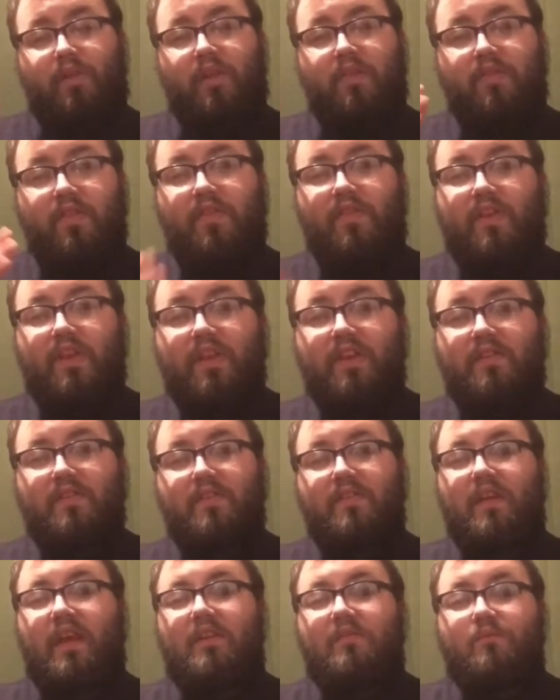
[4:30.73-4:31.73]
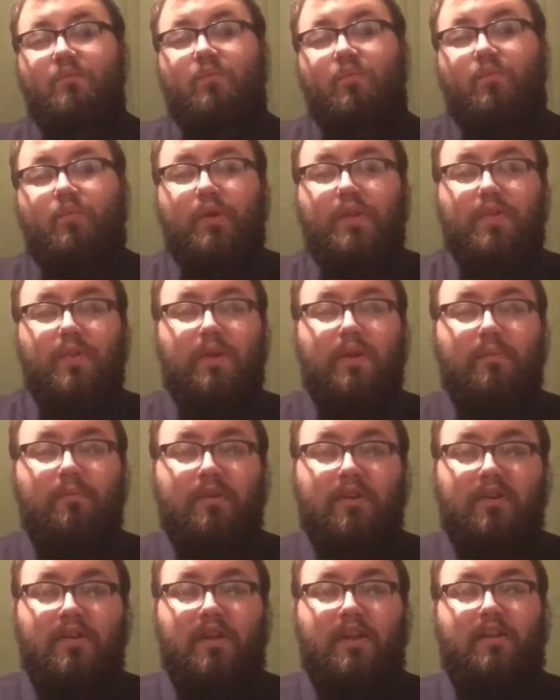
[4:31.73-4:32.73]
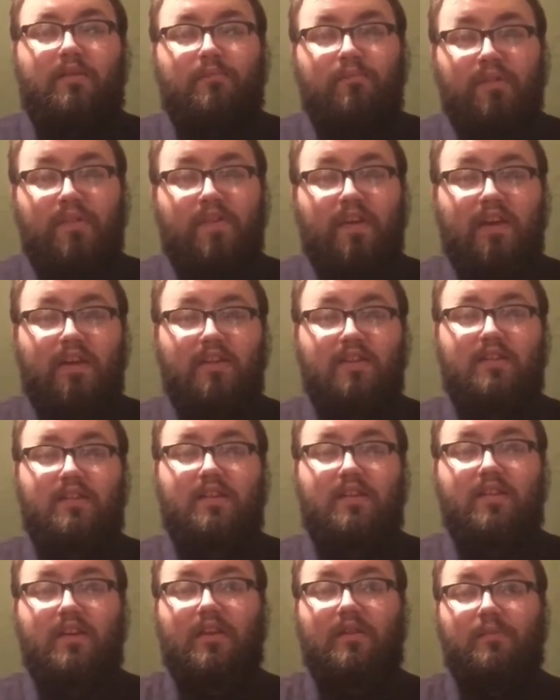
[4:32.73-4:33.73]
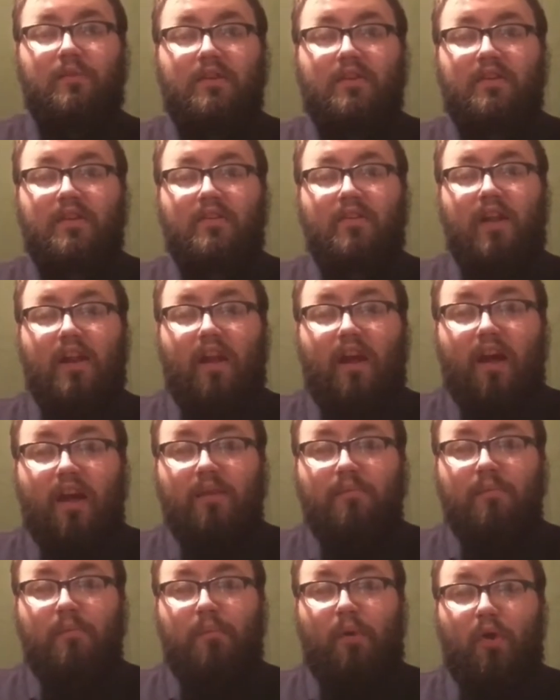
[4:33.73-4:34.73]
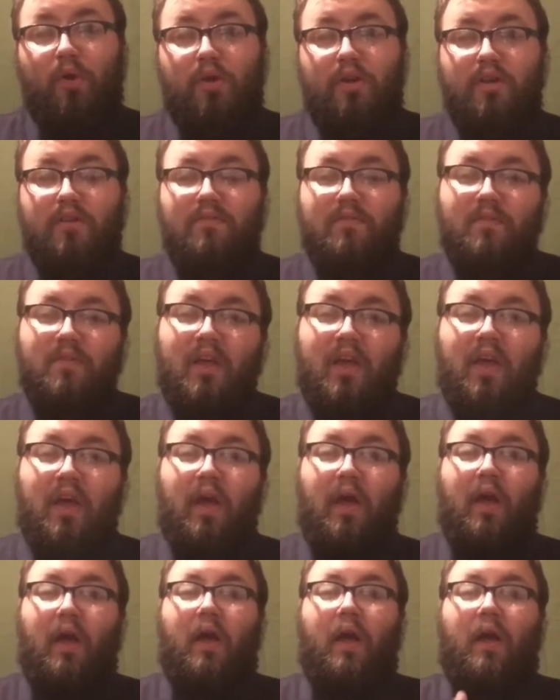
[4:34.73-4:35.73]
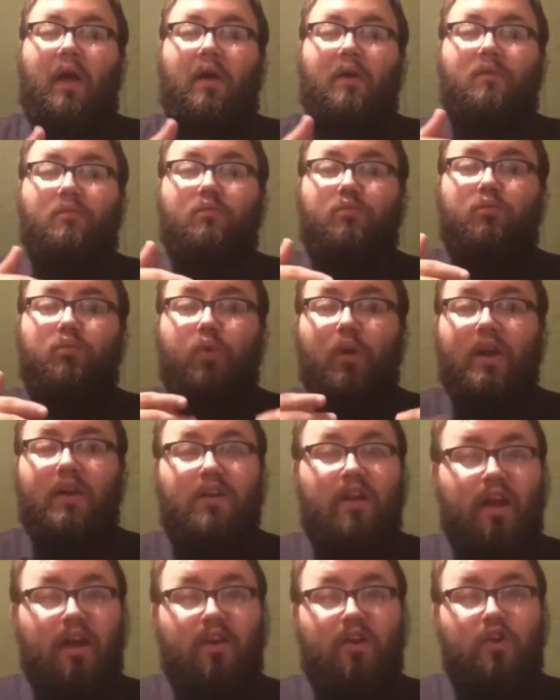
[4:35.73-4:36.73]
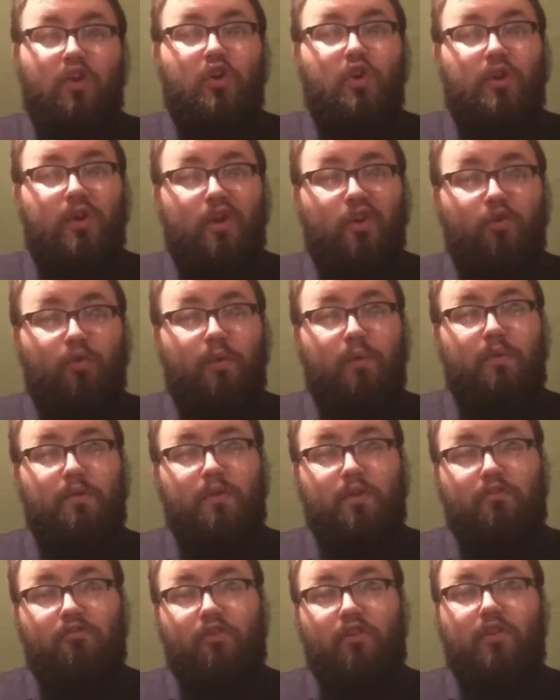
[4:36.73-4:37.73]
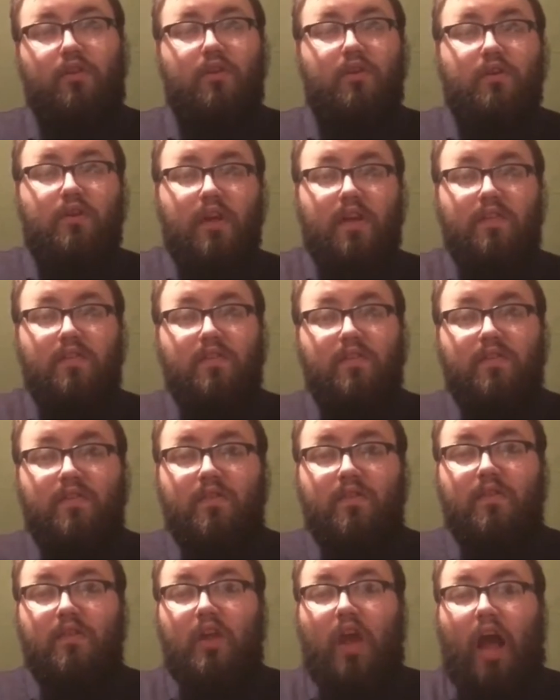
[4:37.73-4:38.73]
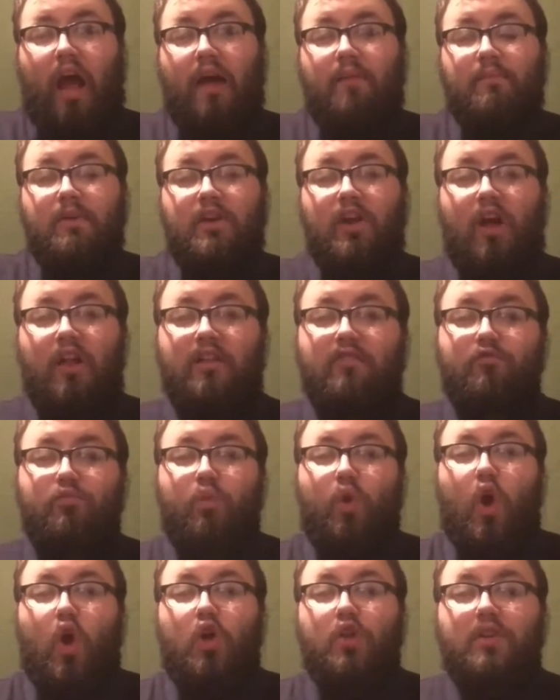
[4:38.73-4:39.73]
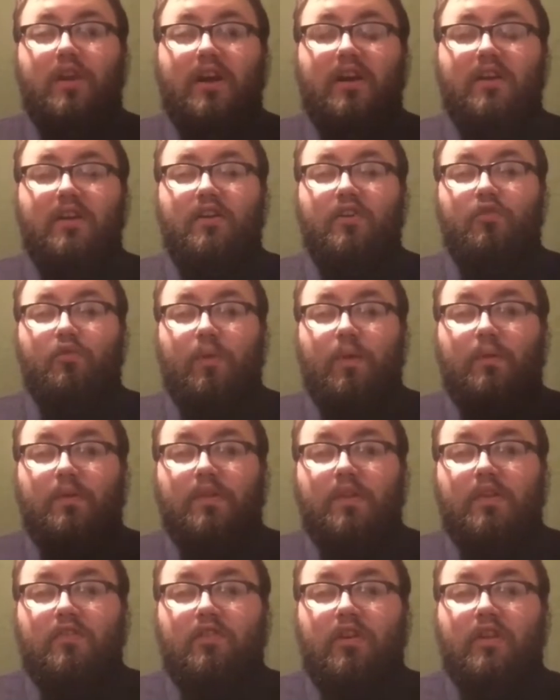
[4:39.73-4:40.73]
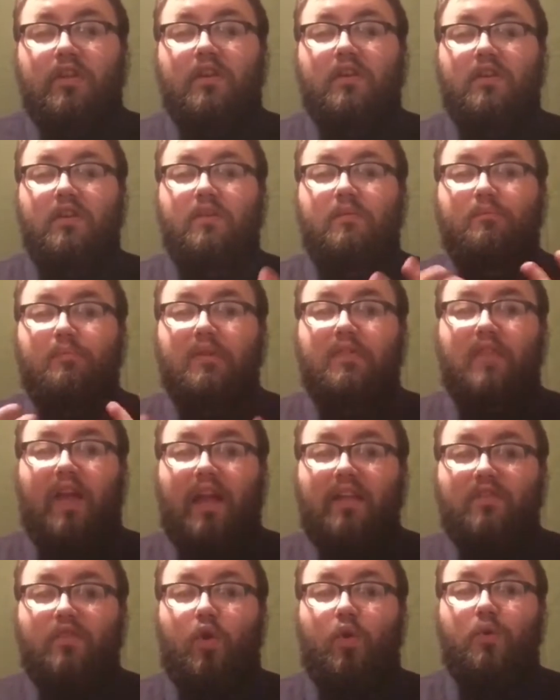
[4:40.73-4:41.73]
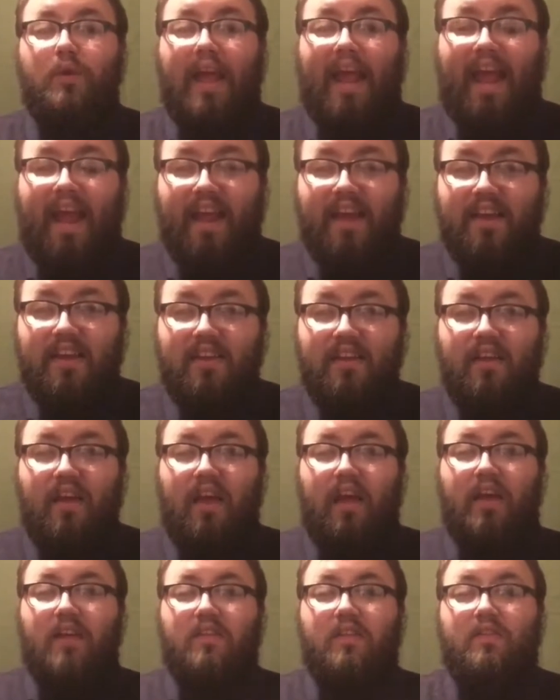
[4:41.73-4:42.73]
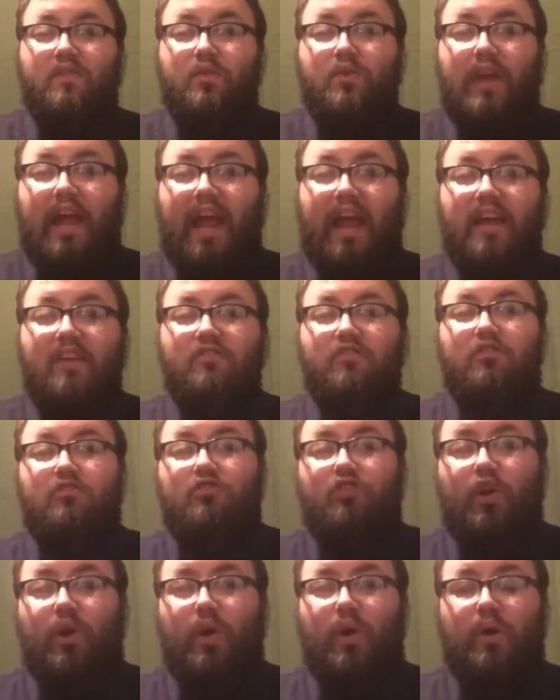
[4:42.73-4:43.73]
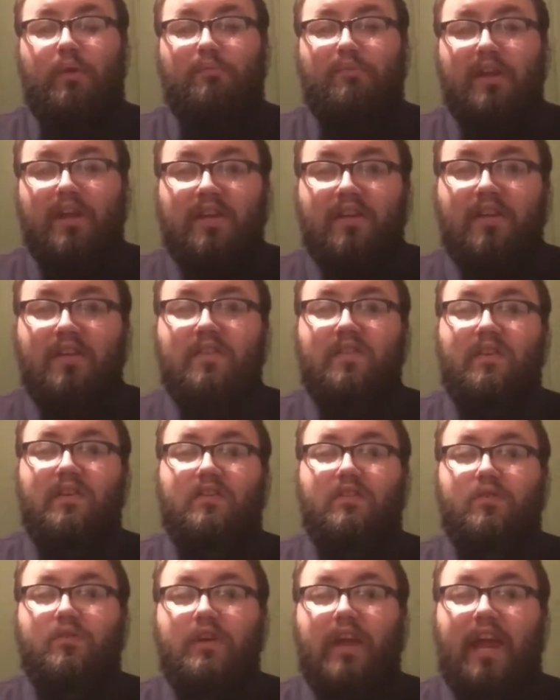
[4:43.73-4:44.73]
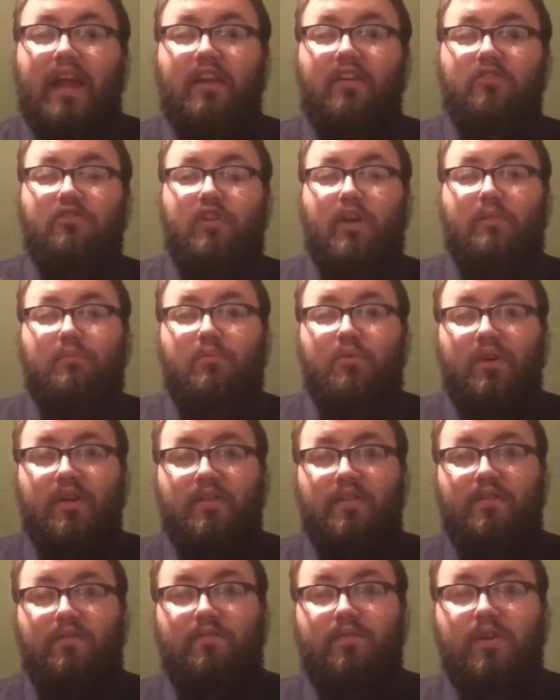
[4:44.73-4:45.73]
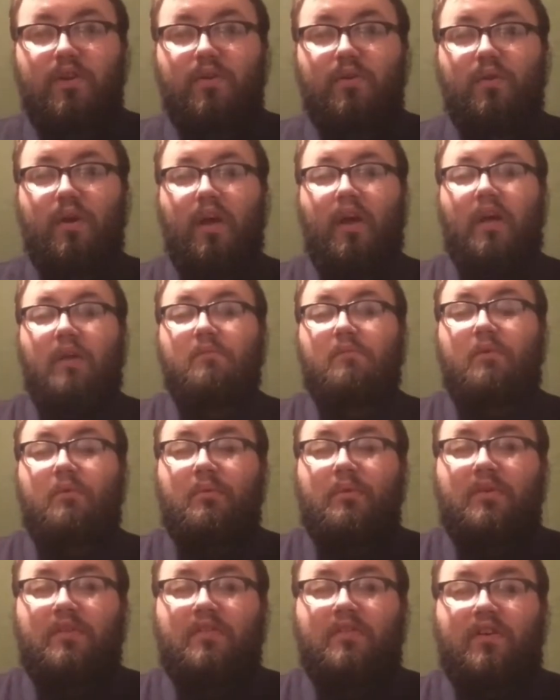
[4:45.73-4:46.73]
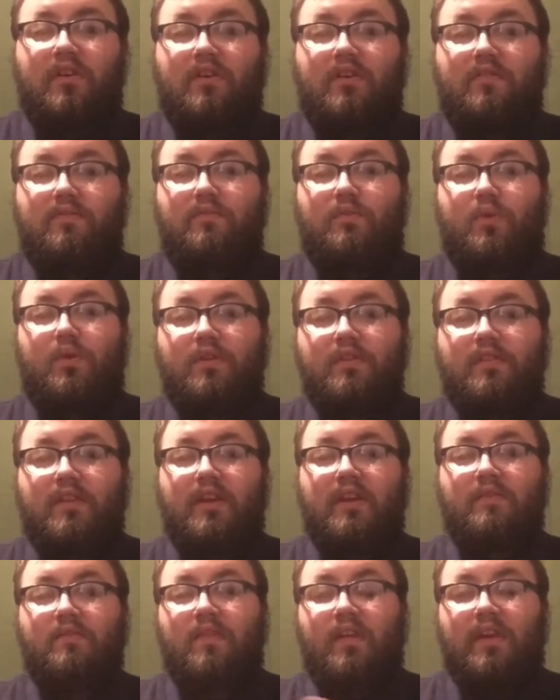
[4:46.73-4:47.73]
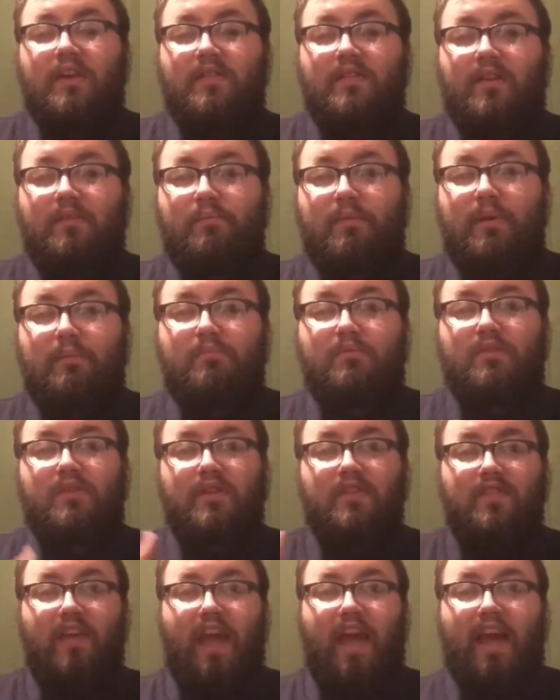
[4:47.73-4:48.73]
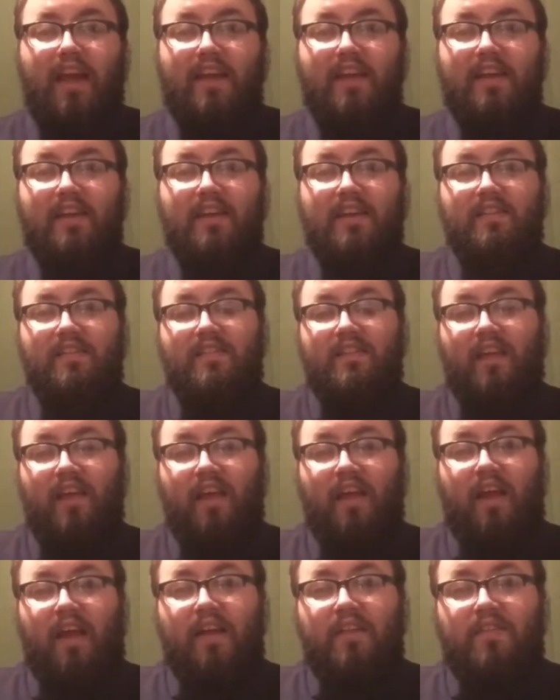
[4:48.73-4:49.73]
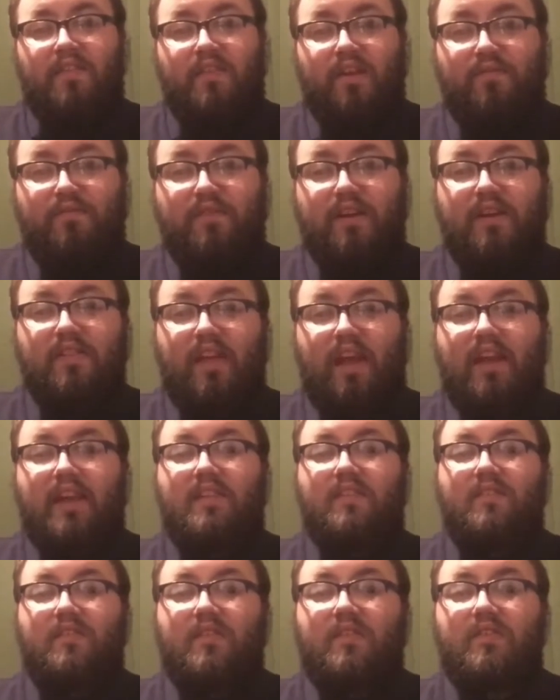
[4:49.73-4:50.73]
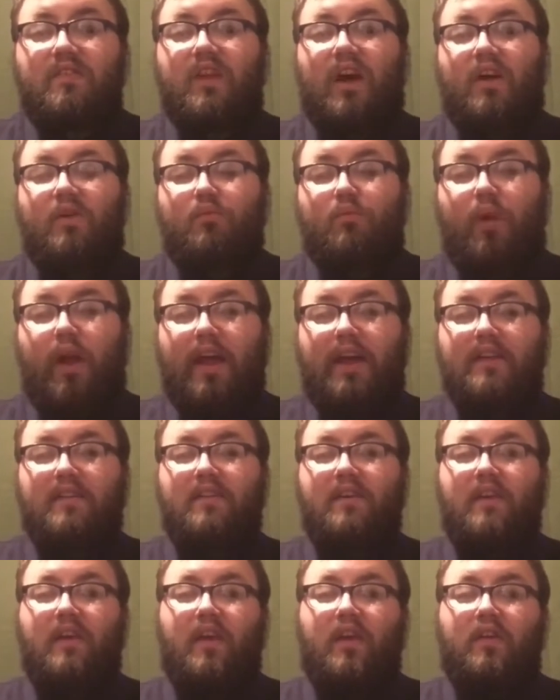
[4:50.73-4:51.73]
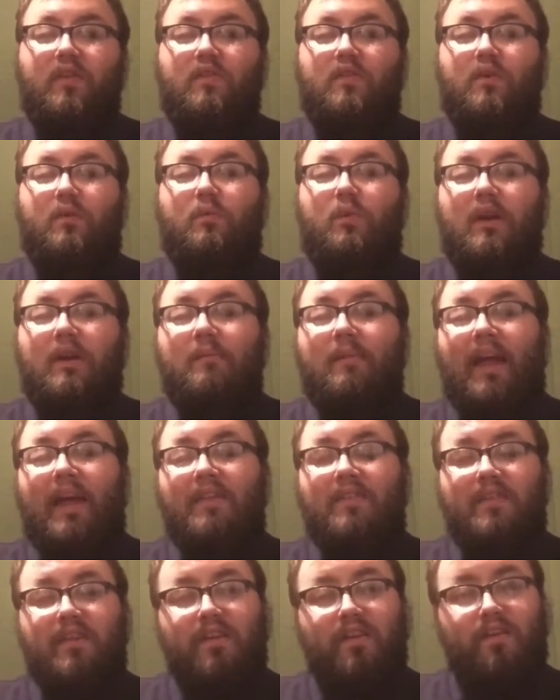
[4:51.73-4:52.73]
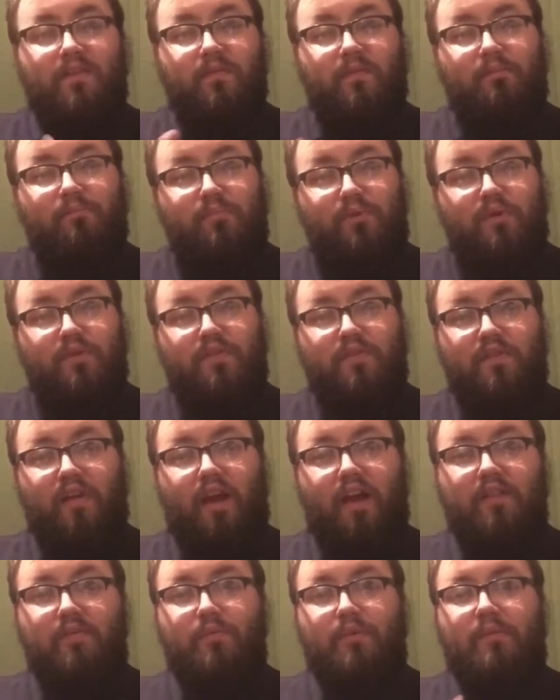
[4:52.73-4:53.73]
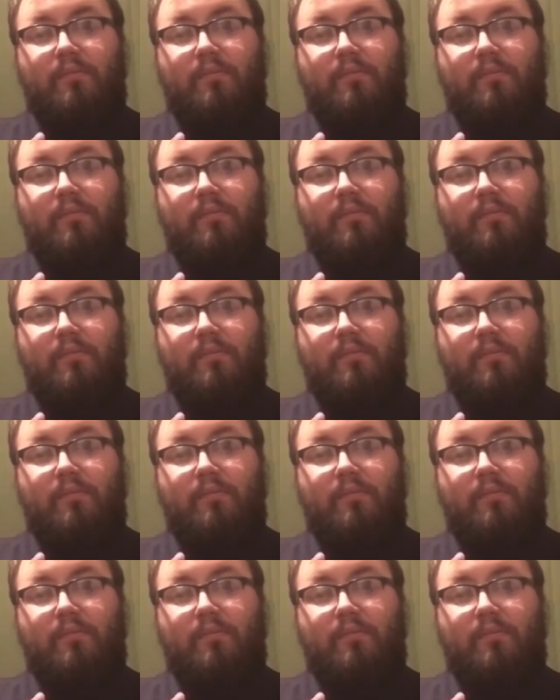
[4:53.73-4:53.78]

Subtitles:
The thing is that with a community, particularly the community that I'm a part of, we're not all going to agree with each other. It's just common knowledge. We're all not going to agree with each other, but that's okay. It's okay to share our opinions. It's okay to share points of view. But when we start forcing things on people and attacking and stuff like that, it's just not right. So what I'm asking is from both sides.